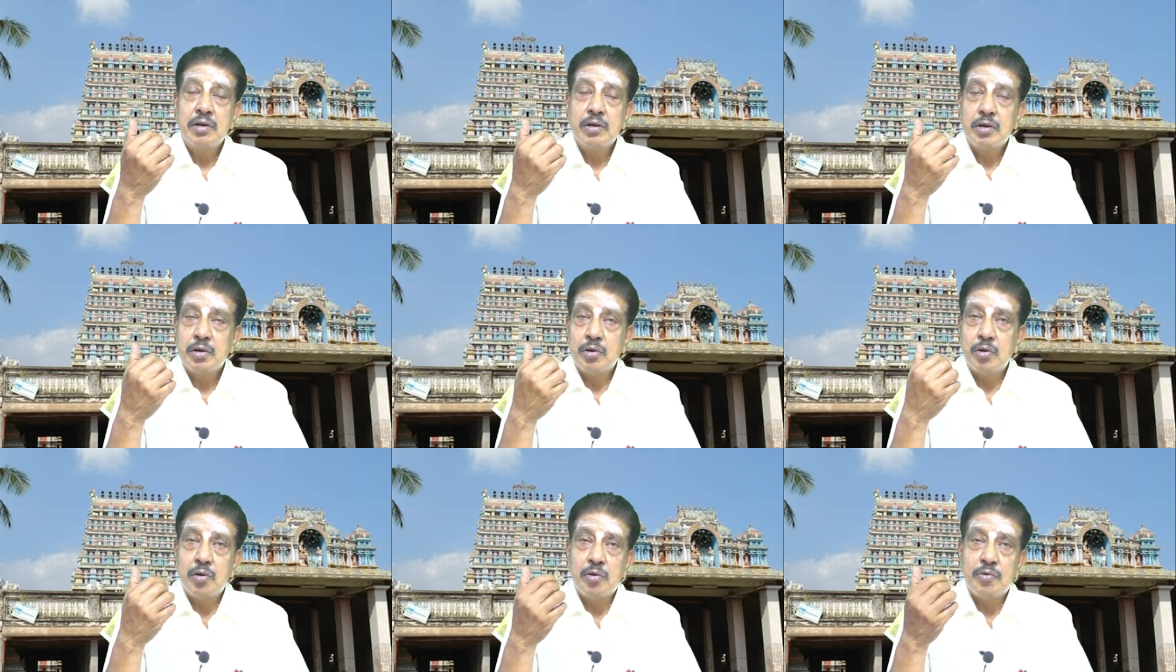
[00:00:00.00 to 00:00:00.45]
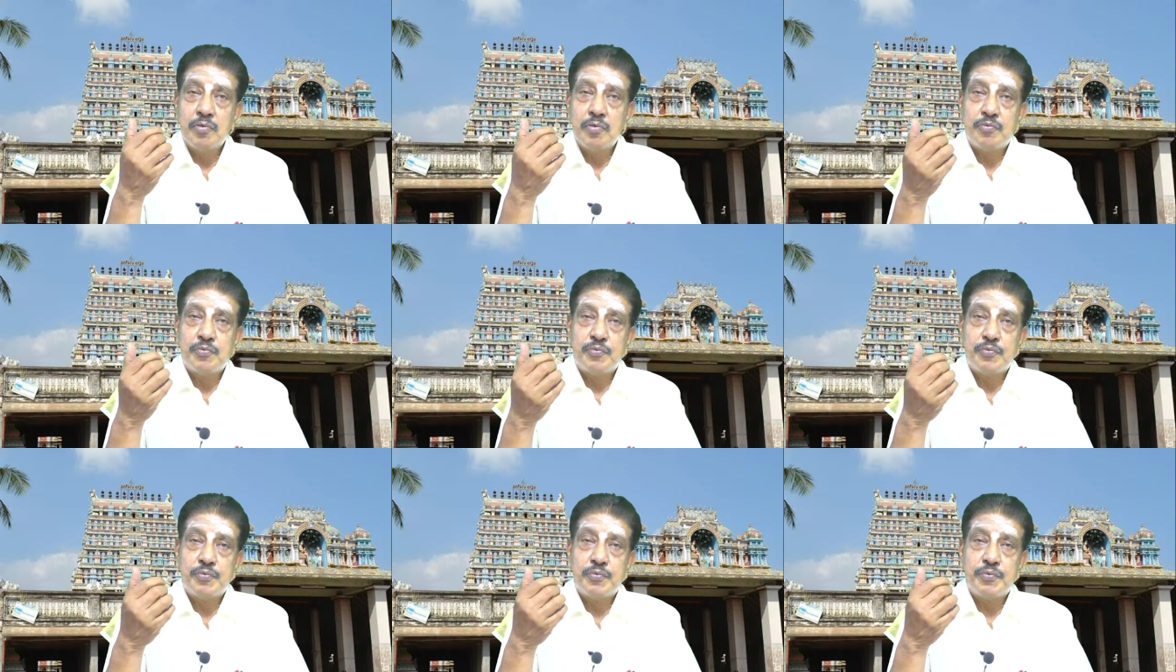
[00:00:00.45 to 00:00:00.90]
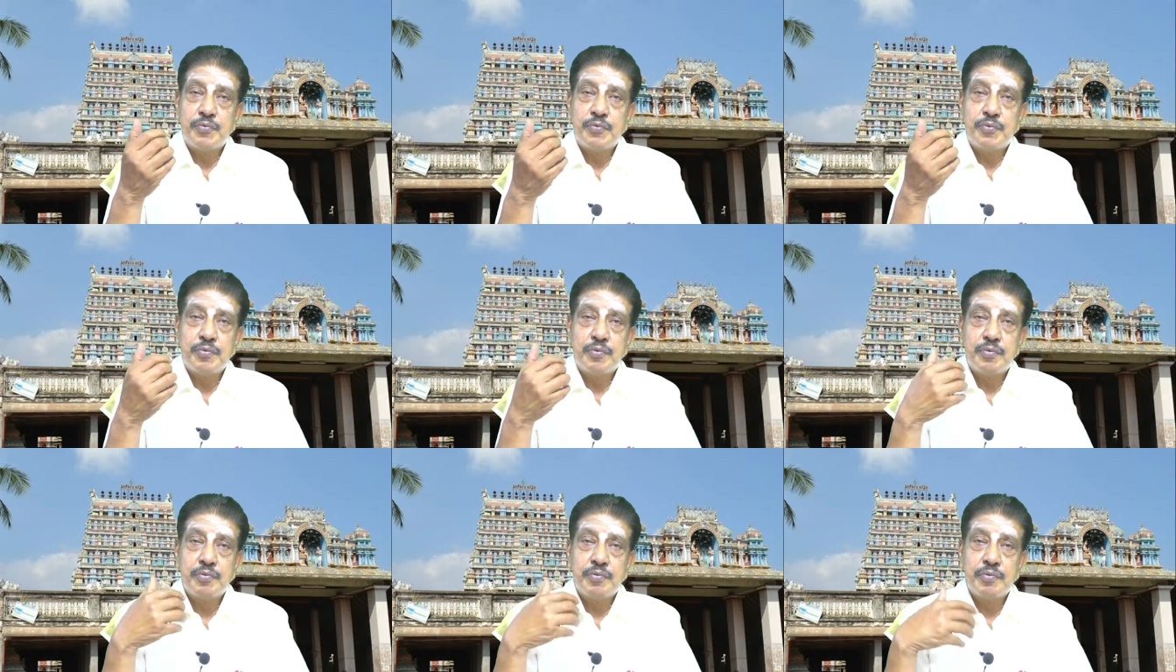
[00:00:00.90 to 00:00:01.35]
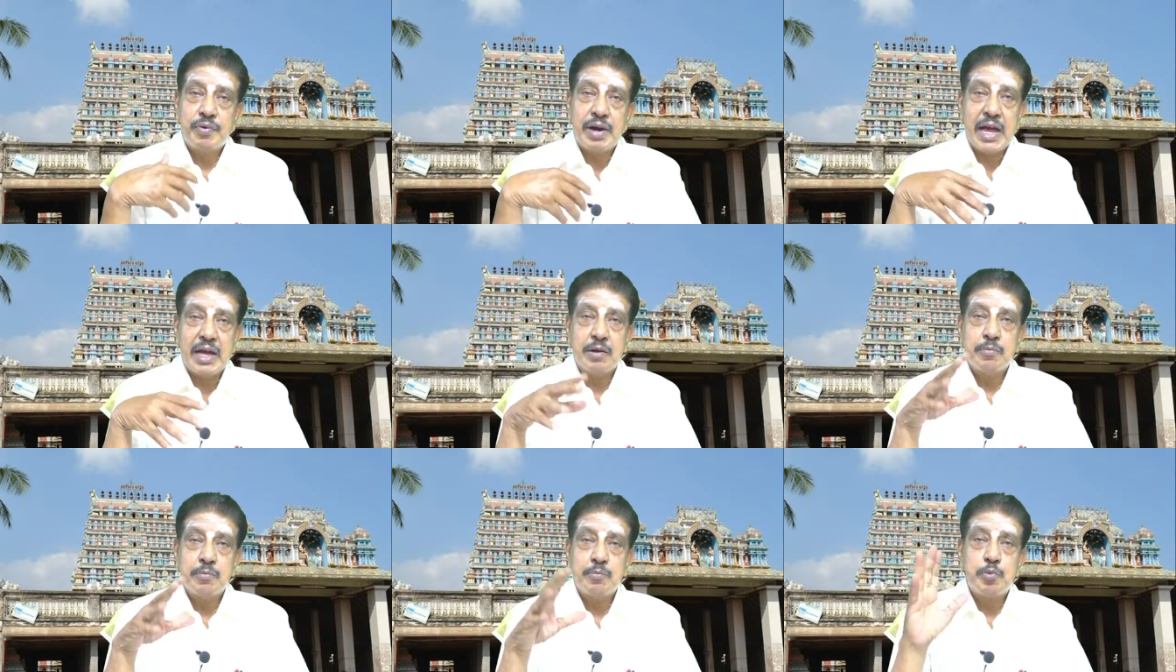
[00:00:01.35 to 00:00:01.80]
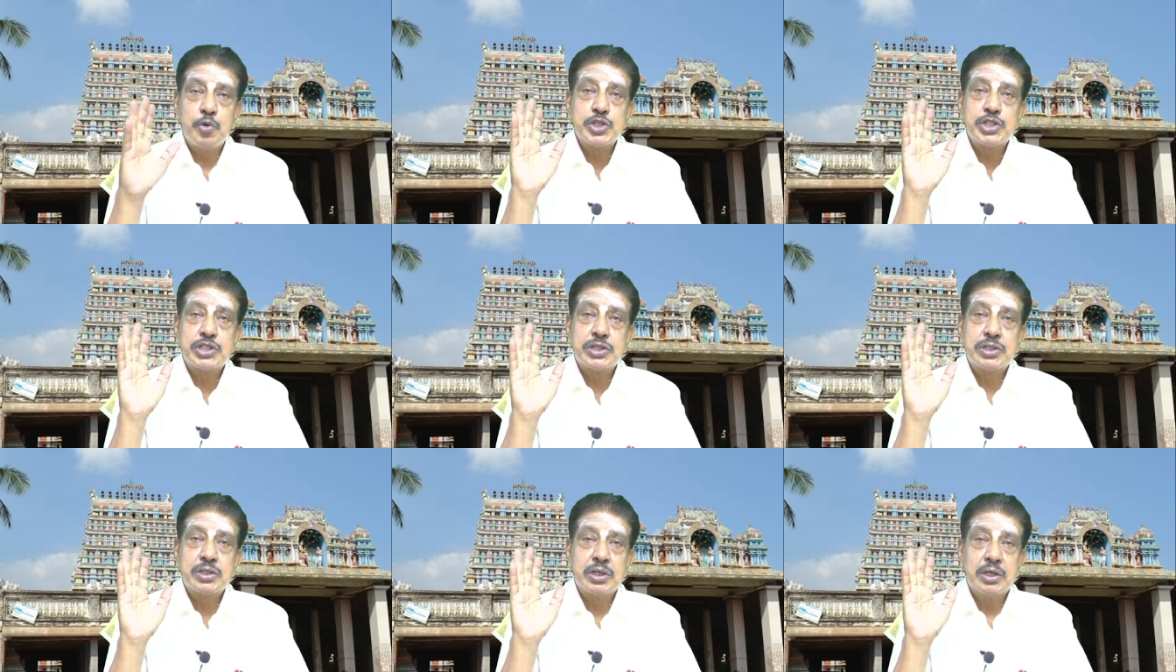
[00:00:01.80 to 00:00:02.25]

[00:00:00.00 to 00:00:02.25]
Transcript: no flag post,